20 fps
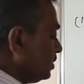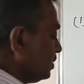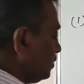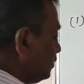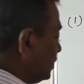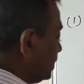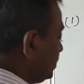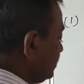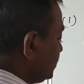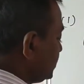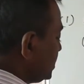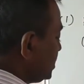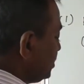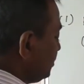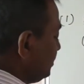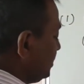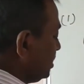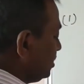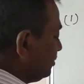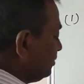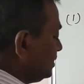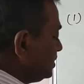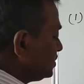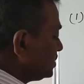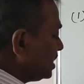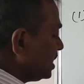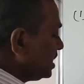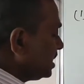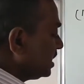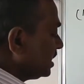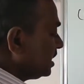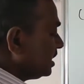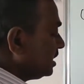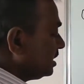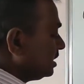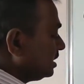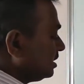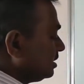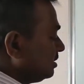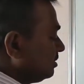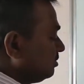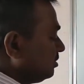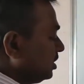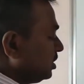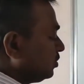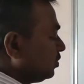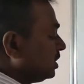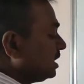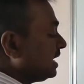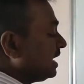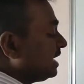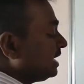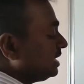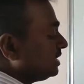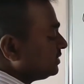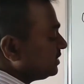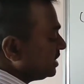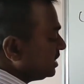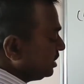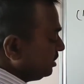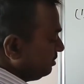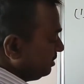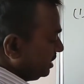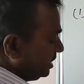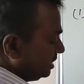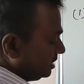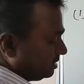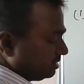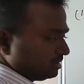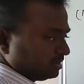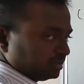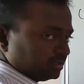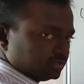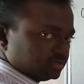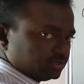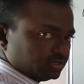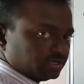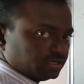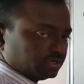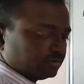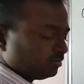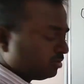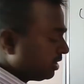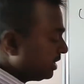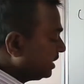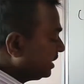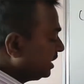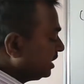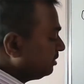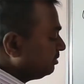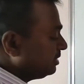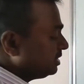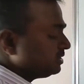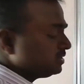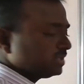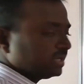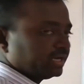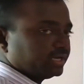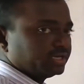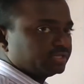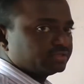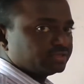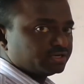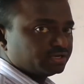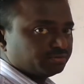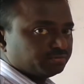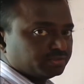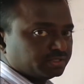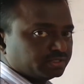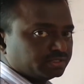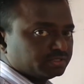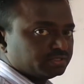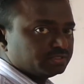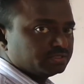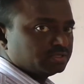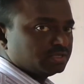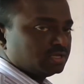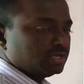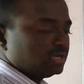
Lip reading: 1 centimeter means 100. 180 centimeters. Isn't it? 0.8 means 80 centimeters.